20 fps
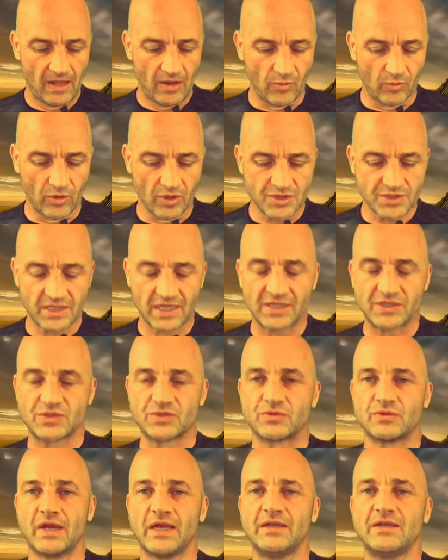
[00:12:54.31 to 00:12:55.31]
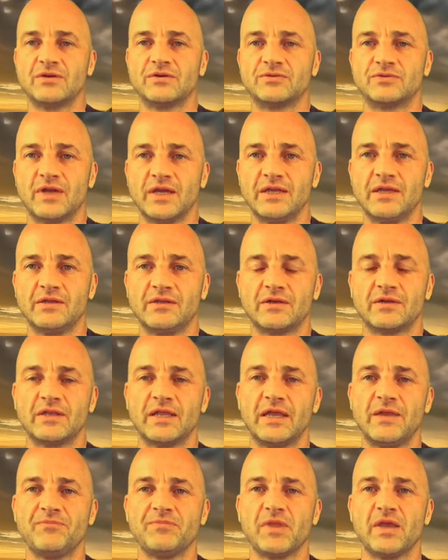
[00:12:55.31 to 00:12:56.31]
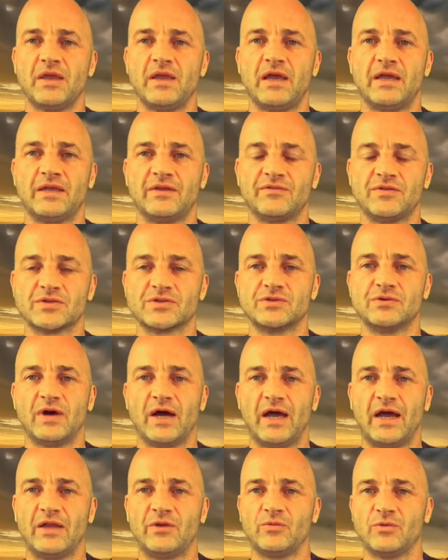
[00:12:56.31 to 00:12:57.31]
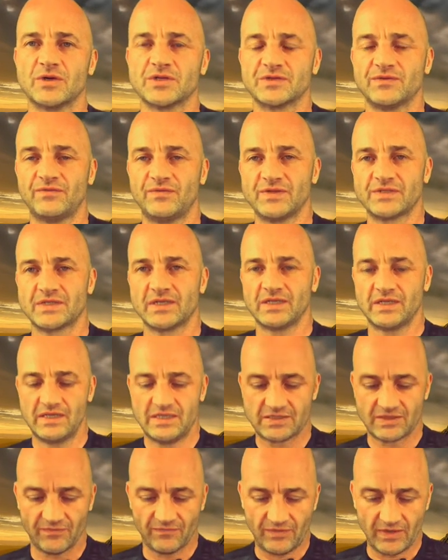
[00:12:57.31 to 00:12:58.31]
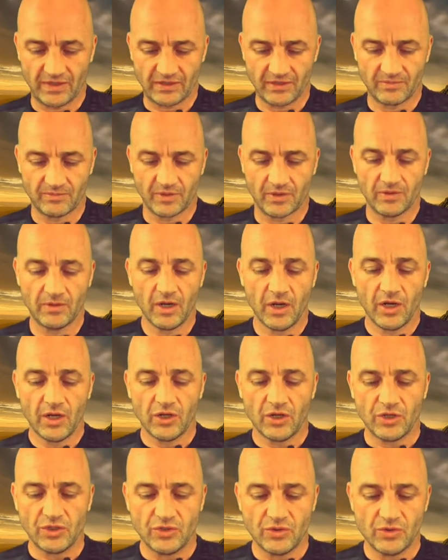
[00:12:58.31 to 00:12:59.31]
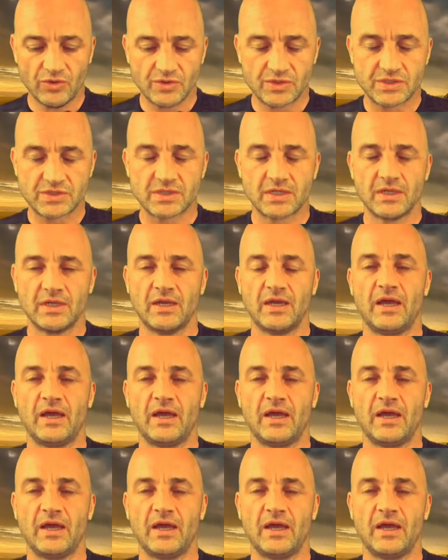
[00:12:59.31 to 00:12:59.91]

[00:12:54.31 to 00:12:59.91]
Wash hands regularly, and if there's no hand washing facilities available, use